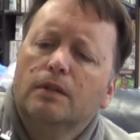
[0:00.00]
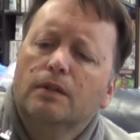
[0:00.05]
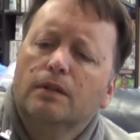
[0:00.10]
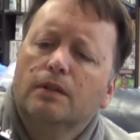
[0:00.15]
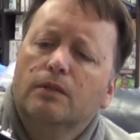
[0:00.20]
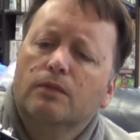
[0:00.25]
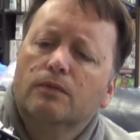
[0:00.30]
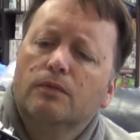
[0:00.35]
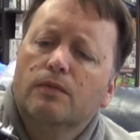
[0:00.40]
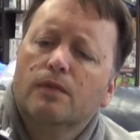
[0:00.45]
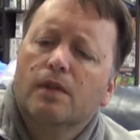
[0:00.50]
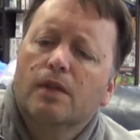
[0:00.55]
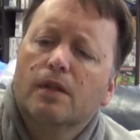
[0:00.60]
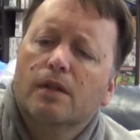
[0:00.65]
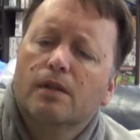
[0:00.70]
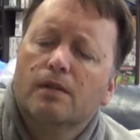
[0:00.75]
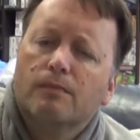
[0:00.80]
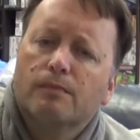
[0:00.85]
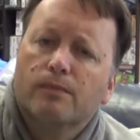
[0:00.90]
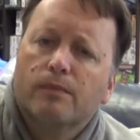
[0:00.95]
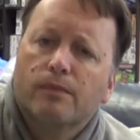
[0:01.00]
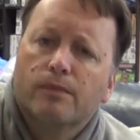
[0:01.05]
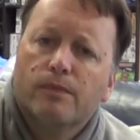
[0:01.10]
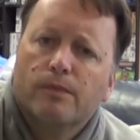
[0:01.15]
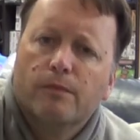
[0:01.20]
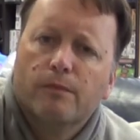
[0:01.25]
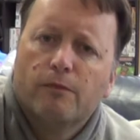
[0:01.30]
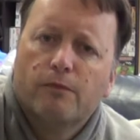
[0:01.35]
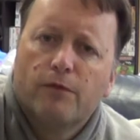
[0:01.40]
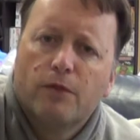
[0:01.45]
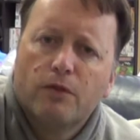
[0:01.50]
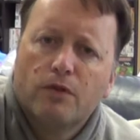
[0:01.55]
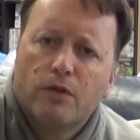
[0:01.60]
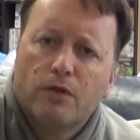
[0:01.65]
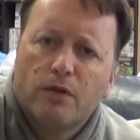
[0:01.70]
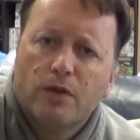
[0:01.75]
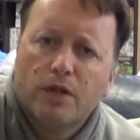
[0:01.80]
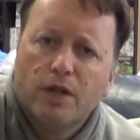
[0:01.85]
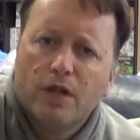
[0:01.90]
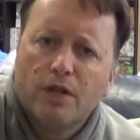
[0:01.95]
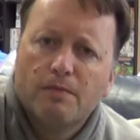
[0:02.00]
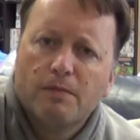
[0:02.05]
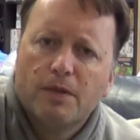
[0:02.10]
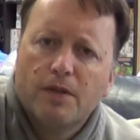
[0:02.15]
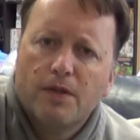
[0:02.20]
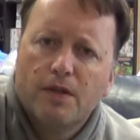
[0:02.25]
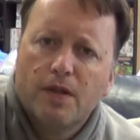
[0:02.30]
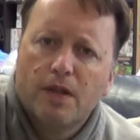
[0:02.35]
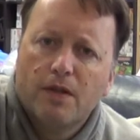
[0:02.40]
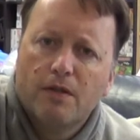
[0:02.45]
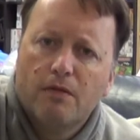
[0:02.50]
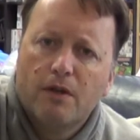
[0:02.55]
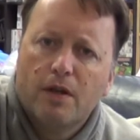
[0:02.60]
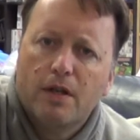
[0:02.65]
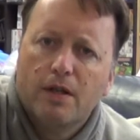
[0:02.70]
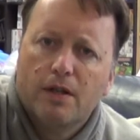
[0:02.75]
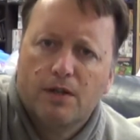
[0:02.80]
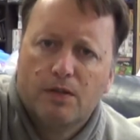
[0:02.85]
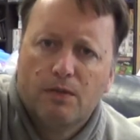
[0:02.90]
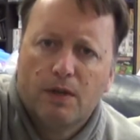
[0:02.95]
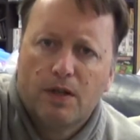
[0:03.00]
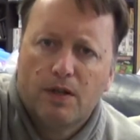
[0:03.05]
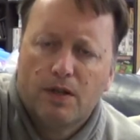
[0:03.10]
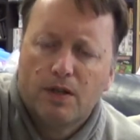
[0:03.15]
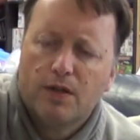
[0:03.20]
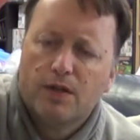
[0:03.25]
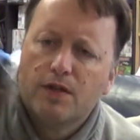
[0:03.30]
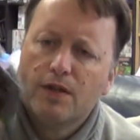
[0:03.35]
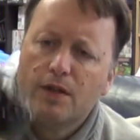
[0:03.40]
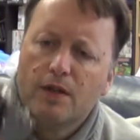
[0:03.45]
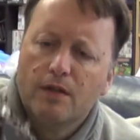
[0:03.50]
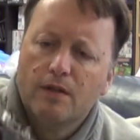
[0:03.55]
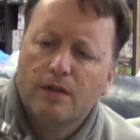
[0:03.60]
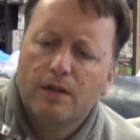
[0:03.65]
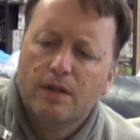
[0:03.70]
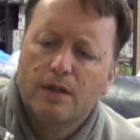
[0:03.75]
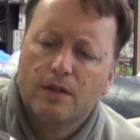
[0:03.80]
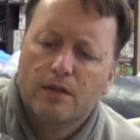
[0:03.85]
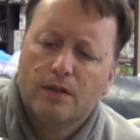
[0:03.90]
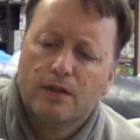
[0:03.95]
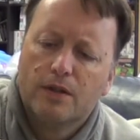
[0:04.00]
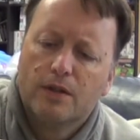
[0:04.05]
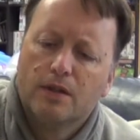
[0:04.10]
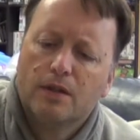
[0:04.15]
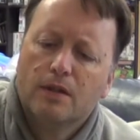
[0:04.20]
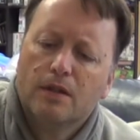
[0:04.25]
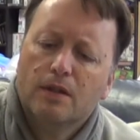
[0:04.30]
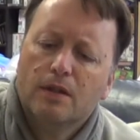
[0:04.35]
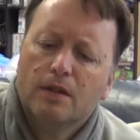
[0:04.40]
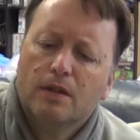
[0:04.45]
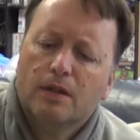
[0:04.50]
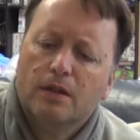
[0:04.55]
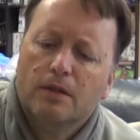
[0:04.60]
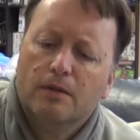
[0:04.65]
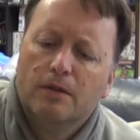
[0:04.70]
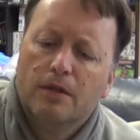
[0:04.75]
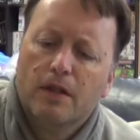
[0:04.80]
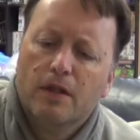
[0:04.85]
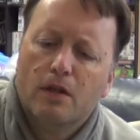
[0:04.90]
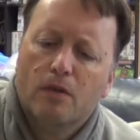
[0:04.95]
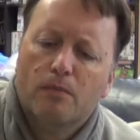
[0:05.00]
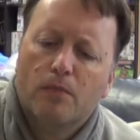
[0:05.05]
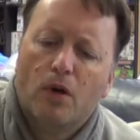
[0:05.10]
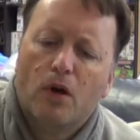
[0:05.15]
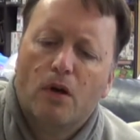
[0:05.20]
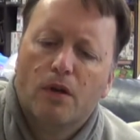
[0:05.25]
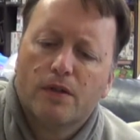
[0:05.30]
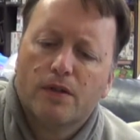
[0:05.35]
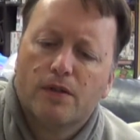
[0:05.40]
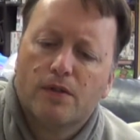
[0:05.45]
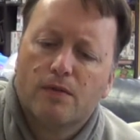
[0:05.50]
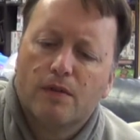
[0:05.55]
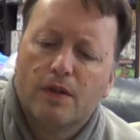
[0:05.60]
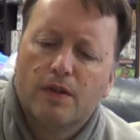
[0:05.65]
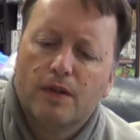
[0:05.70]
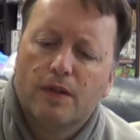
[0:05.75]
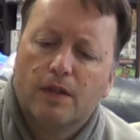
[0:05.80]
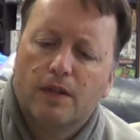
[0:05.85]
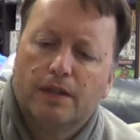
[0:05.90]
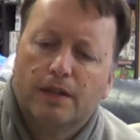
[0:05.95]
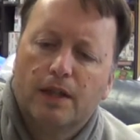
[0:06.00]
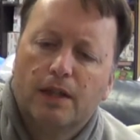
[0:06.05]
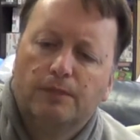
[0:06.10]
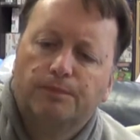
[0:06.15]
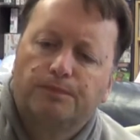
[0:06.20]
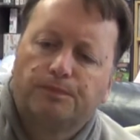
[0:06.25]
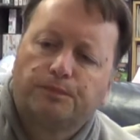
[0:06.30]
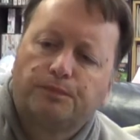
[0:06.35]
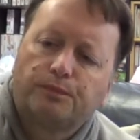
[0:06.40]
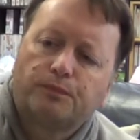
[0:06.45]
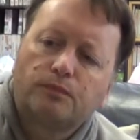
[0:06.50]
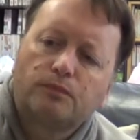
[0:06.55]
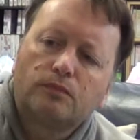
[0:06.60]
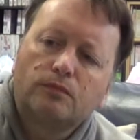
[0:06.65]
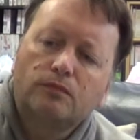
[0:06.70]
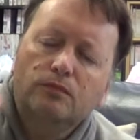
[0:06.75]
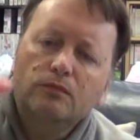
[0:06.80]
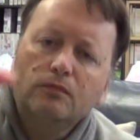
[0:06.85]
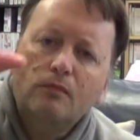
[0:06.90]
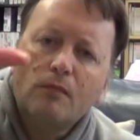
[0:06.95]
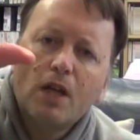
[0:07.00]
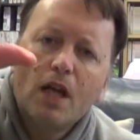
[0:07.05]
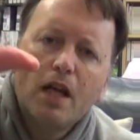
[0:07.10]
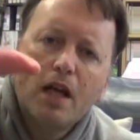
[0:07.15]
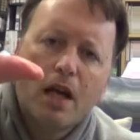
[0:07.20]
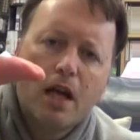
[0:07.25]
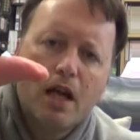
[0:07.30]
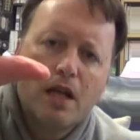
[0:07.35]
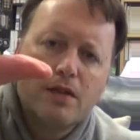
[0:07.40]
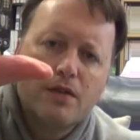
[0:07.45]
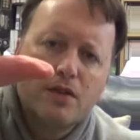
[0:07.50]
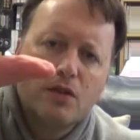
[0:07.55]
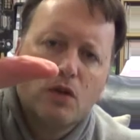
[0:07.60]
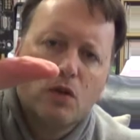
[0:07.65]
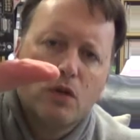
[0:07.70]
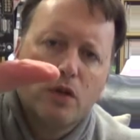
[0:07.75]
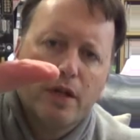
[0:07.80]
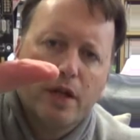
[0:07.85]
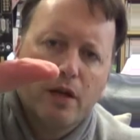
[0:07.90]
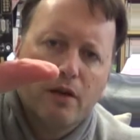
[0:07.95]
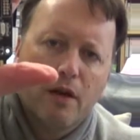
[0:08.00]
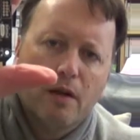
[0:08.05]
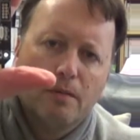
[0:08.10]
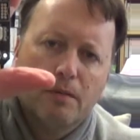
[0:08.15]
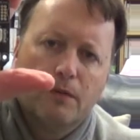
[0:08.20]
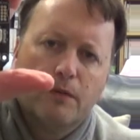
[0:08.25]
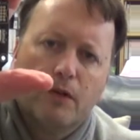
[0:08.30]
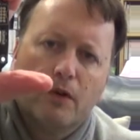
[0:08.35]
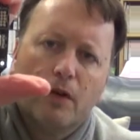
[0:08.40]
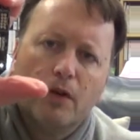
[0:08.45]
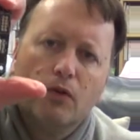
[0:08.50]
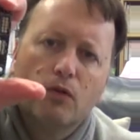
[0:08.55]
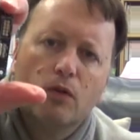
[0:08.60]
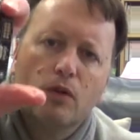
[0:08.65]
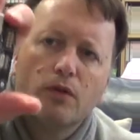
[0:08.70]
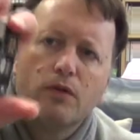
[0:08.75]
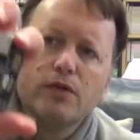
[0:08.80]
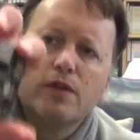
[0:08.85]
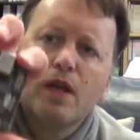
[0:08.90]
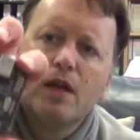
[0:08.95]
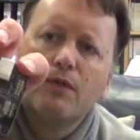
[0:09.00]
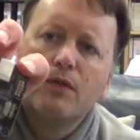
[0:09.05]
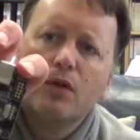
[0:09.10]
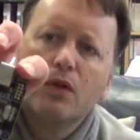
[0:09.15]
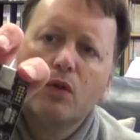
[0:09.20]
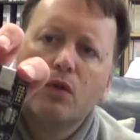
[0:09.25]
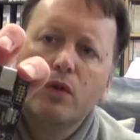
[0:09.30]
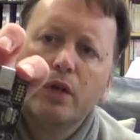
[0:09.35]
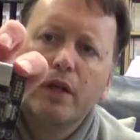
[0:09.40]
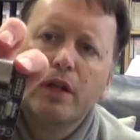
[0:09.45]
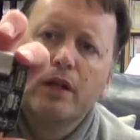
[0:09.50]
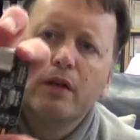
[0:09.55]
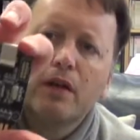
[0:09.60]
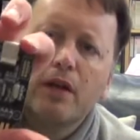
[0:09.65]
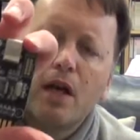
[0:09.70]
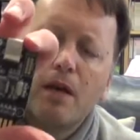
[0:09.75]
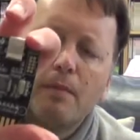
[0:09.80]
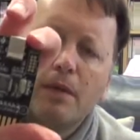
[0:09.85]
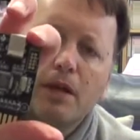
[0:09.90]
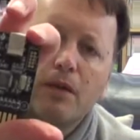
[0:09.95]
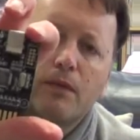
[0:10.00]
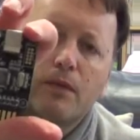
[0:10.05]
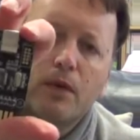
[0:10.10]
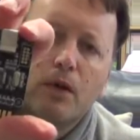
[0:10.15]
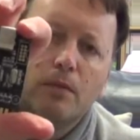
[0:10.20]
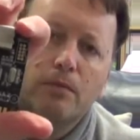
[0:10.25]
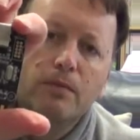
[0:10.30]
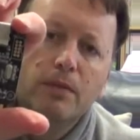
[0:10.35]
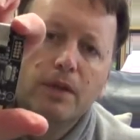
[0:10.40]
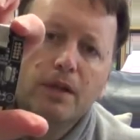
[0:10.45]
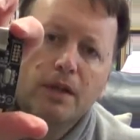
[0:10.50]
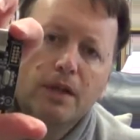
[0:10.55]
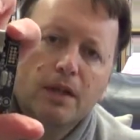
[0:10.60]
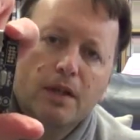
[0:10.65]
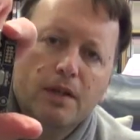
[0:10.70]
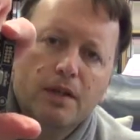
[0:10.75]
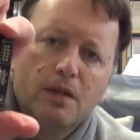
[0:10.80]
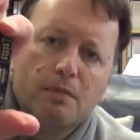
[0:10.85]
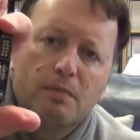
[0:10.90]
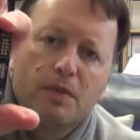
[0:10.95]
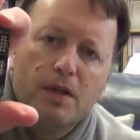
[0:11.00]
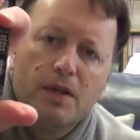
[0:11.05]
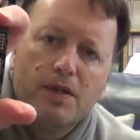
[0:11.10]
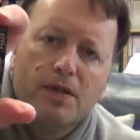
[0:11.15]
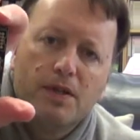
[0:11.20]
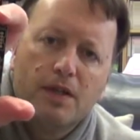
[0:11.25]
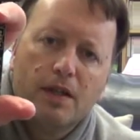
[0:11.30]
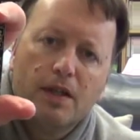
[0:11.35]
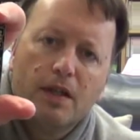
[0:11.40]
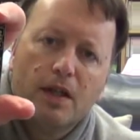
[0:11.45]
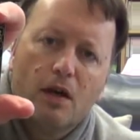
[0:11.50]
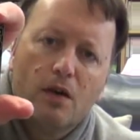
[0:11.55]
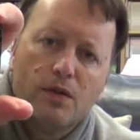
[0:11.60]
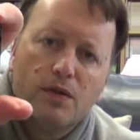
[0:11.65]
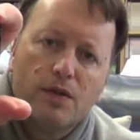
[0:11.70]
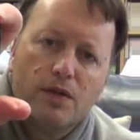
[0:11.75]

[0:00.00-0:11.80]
little filter adjustments there. They're only switches though, they're not pots or anything like that. and it has an audio amplifier as well, so you have the audio coming from the PC goes